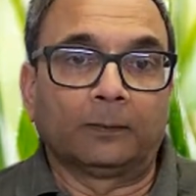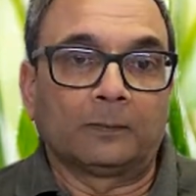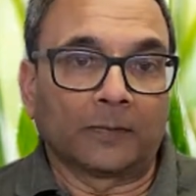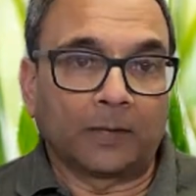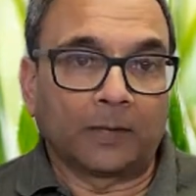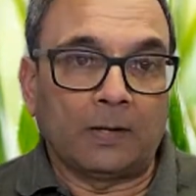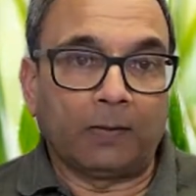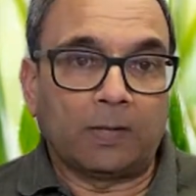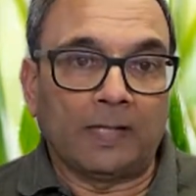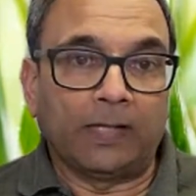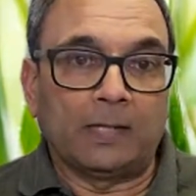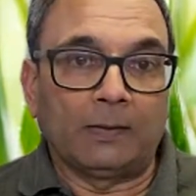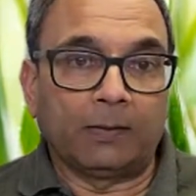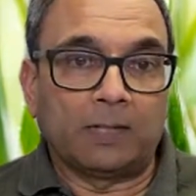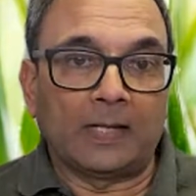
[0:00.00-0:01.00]
governing
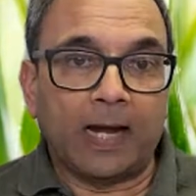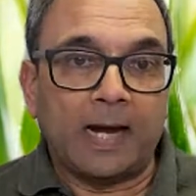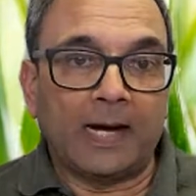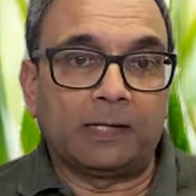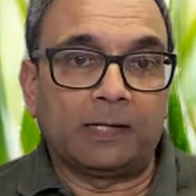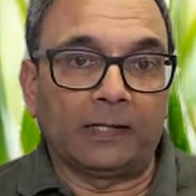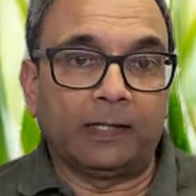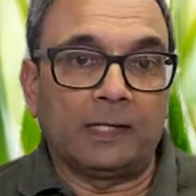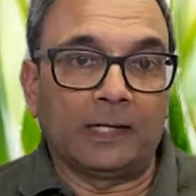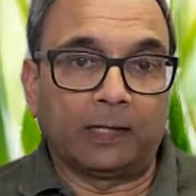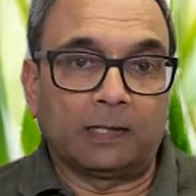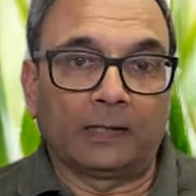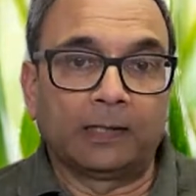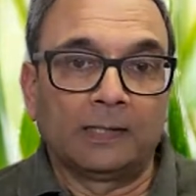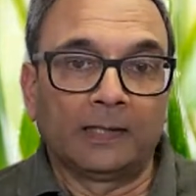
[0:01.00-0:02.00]
our diet here,
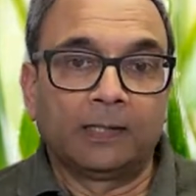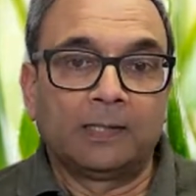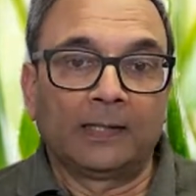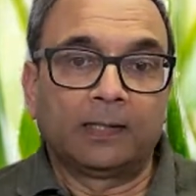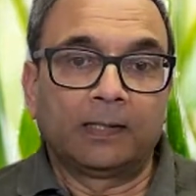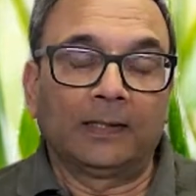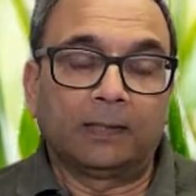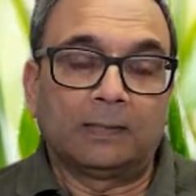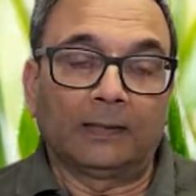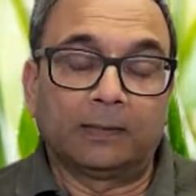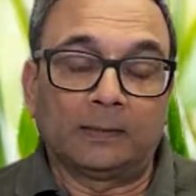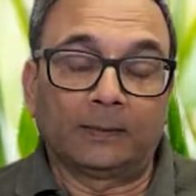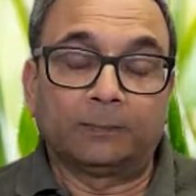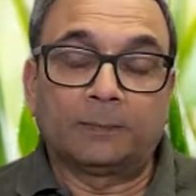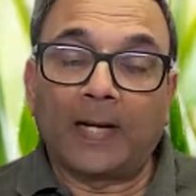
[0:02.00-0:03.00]

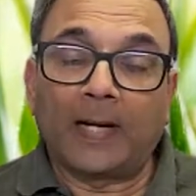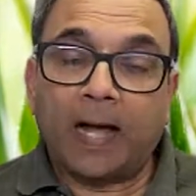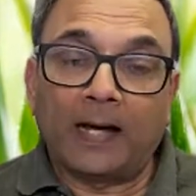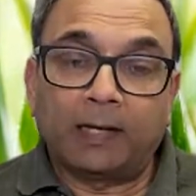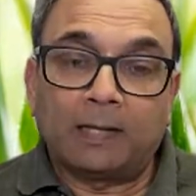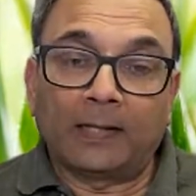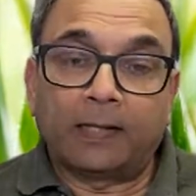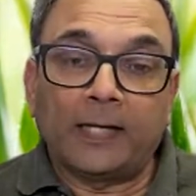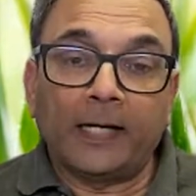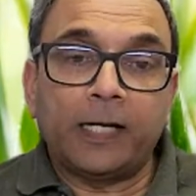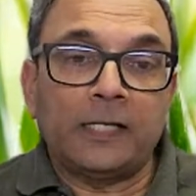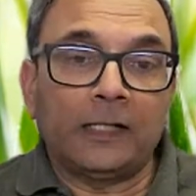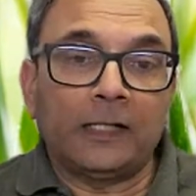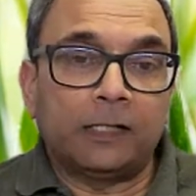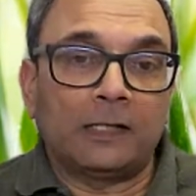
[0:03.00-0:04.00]

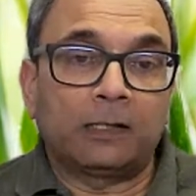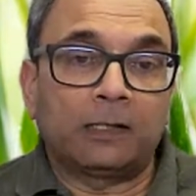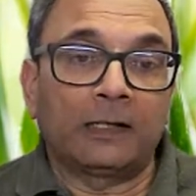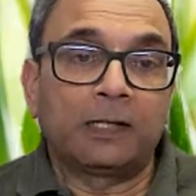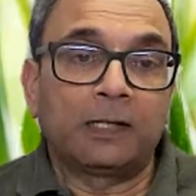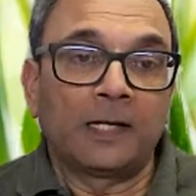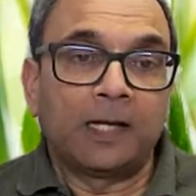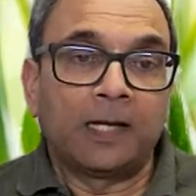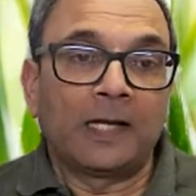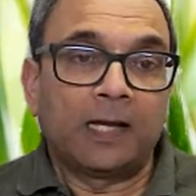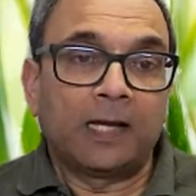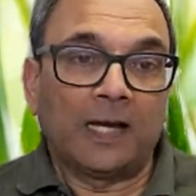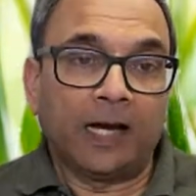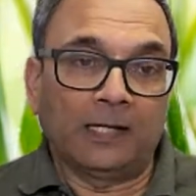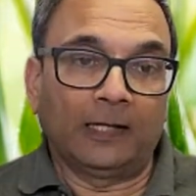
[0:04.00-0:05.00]
religion
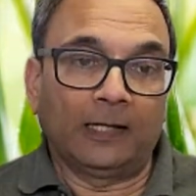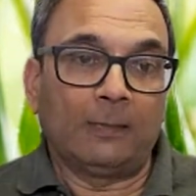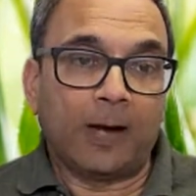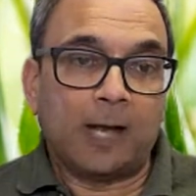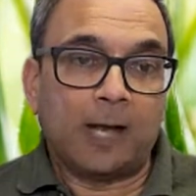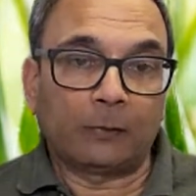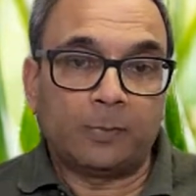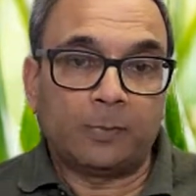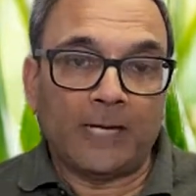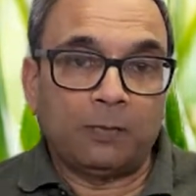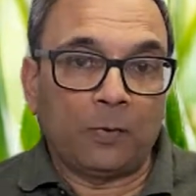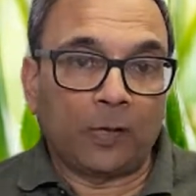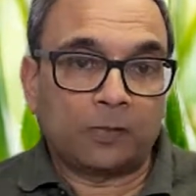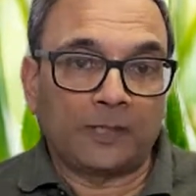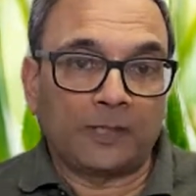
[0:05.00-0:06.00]
and the mass brainwashing